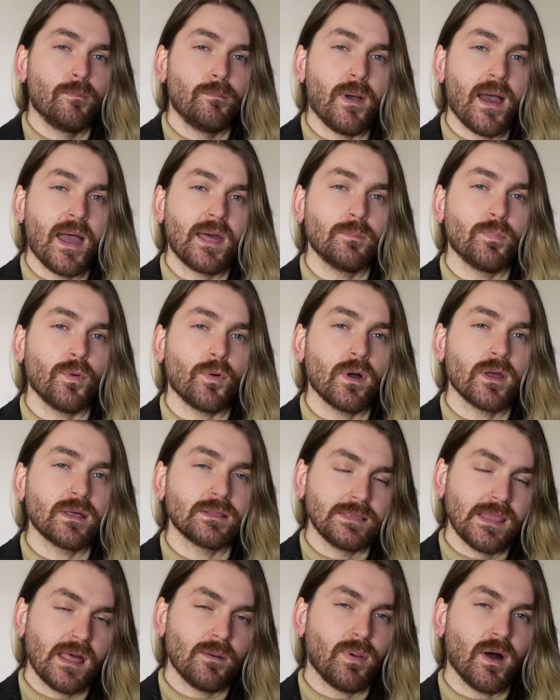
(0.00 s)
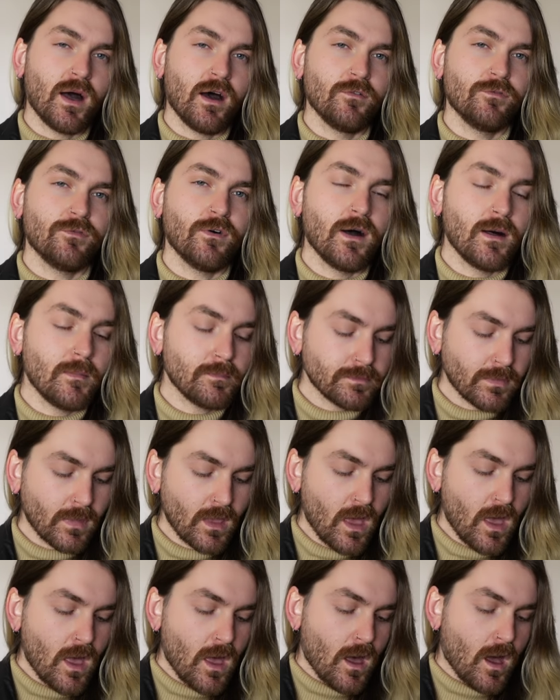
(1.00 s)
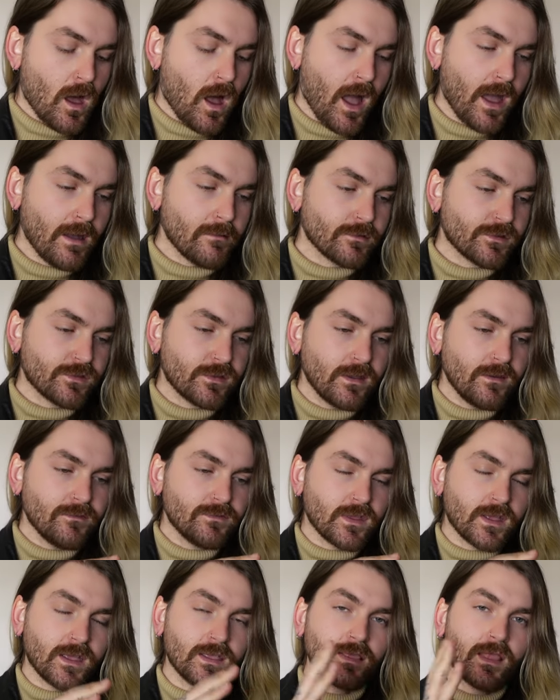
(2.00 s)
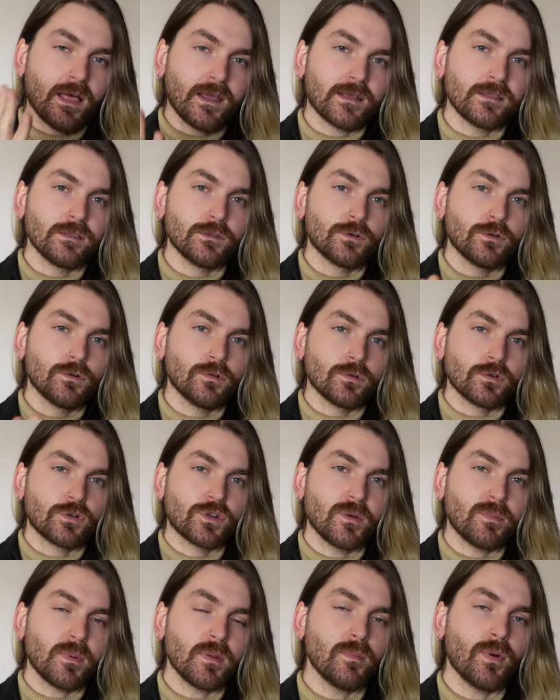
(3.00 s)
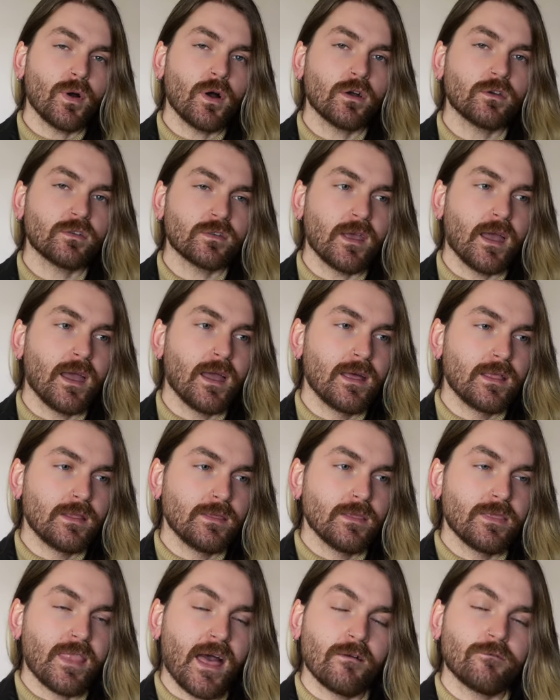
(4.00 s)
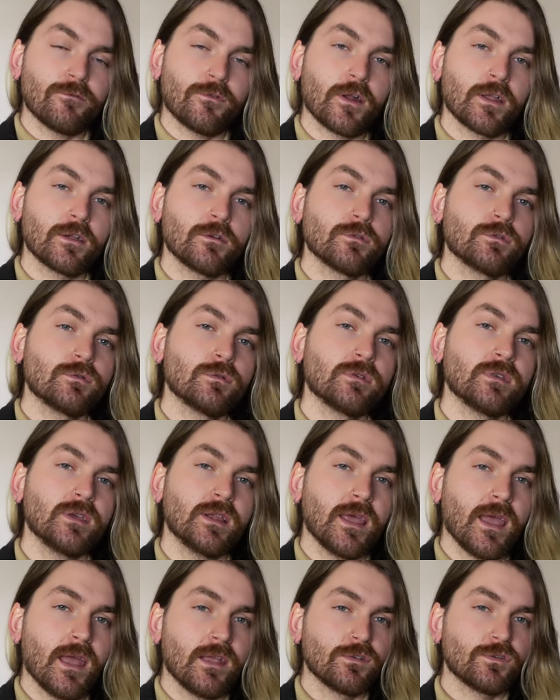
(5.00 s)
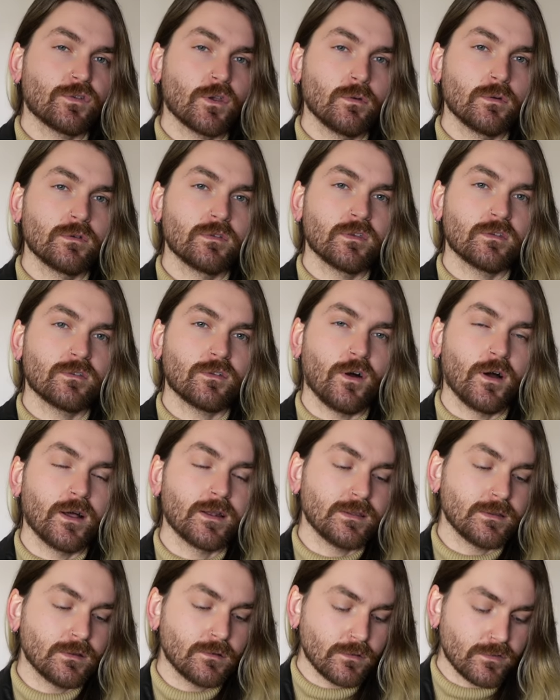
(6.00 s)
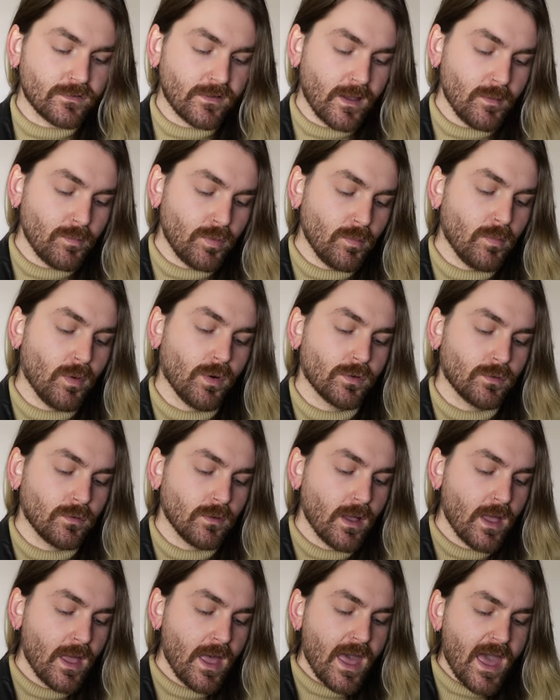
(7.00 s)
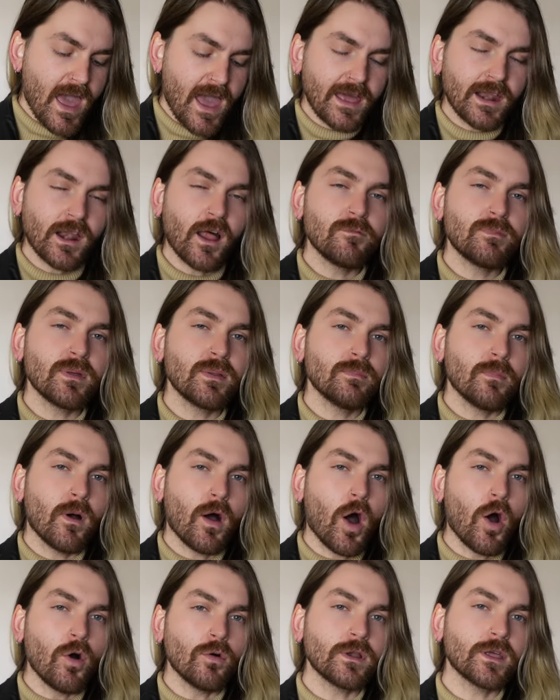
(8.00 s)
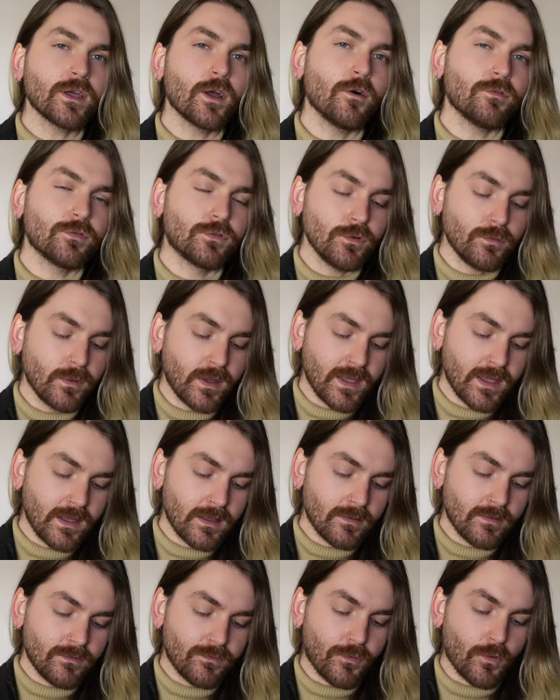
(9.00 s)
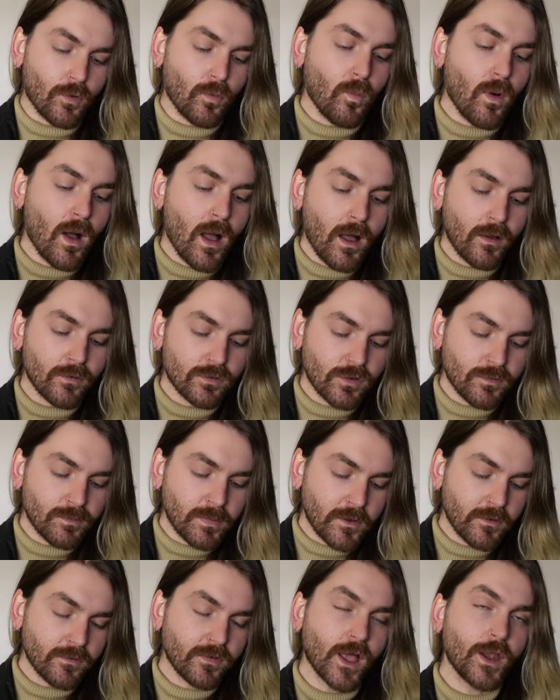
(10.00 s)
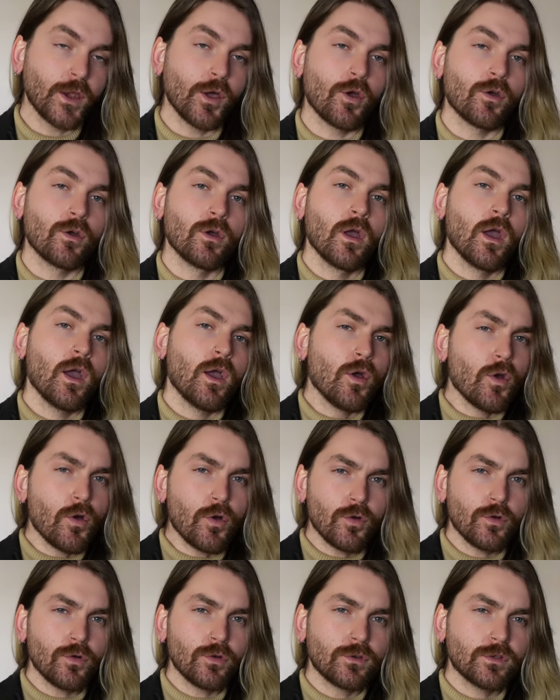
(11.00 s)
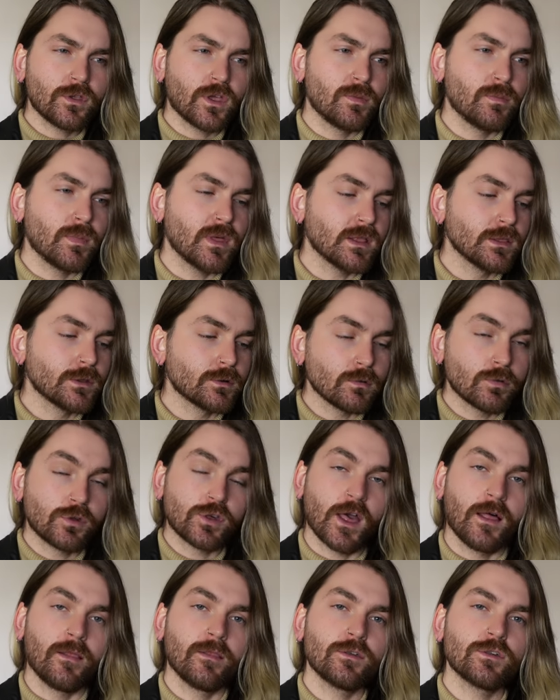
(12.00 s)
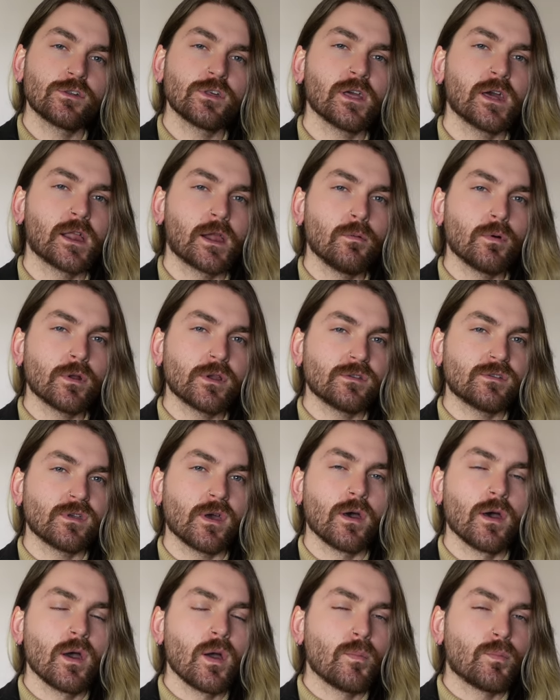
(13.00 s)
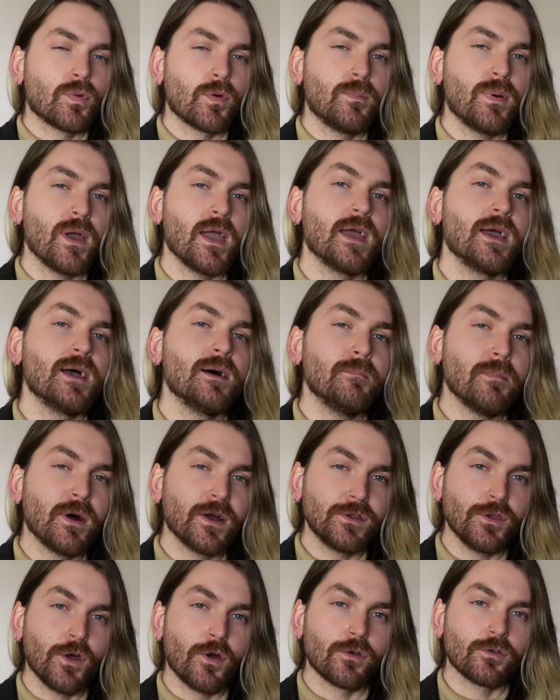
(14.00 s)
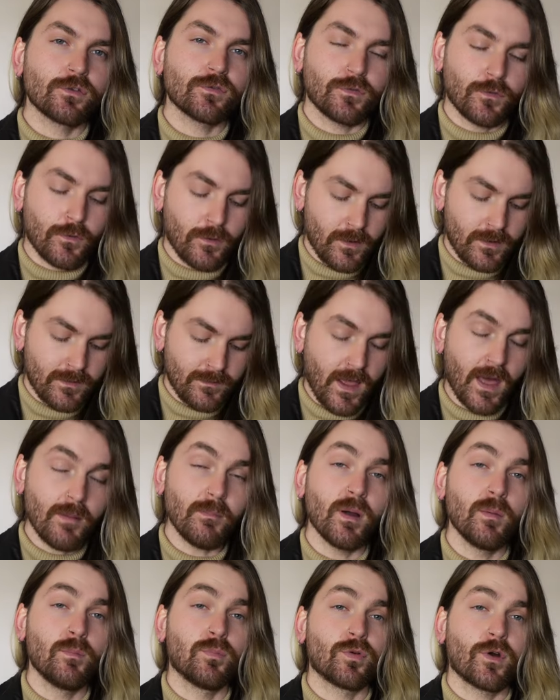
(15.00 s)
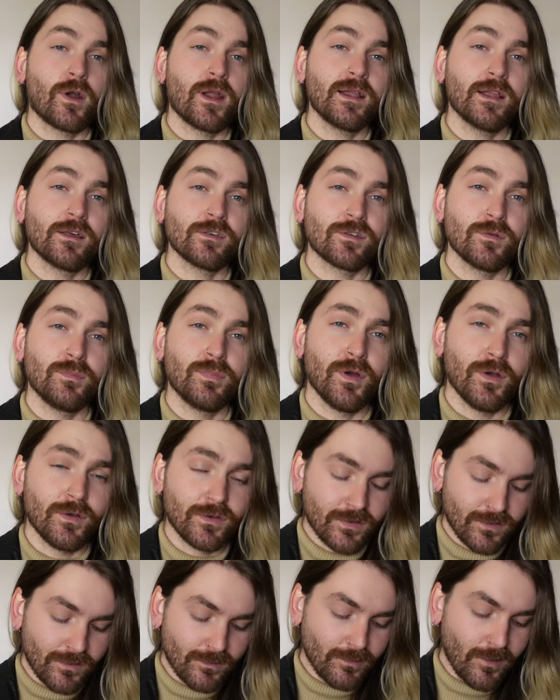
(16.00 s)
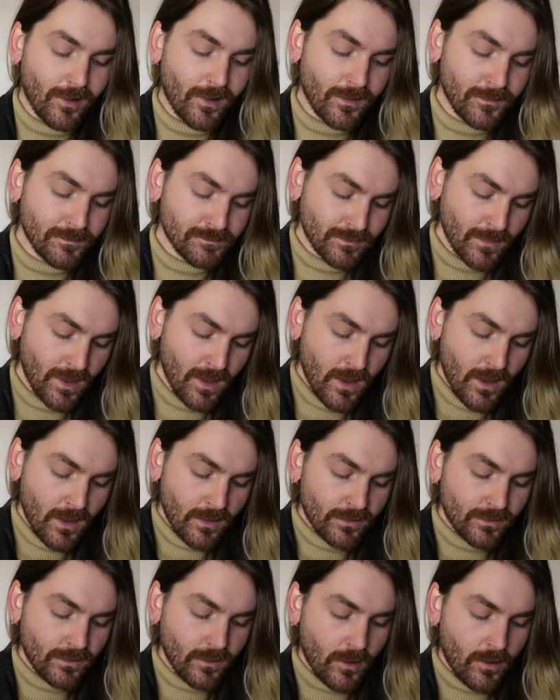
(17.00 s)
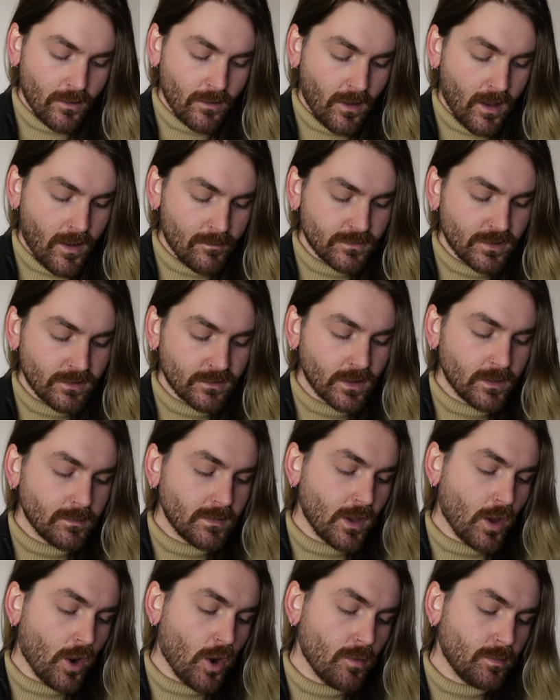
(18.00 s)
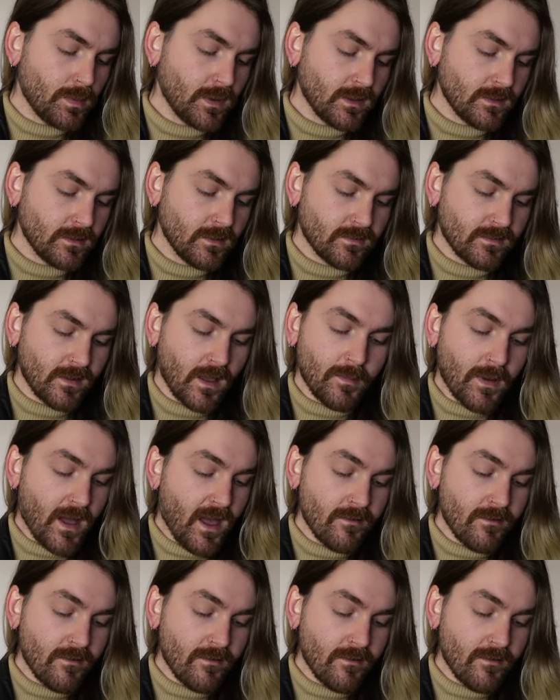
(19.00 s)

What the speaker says: Bad Boy Le Parfum. I received it in like a little shipping box, and that fragrance was in it, and so was this tiny little sample bottle. And I've been holding off doing it for a while just because I know oud can be a little challenging, and I wanted to prepare my nose for it, and my brain, I suppose, as well. So I'm just going to be opening this up. I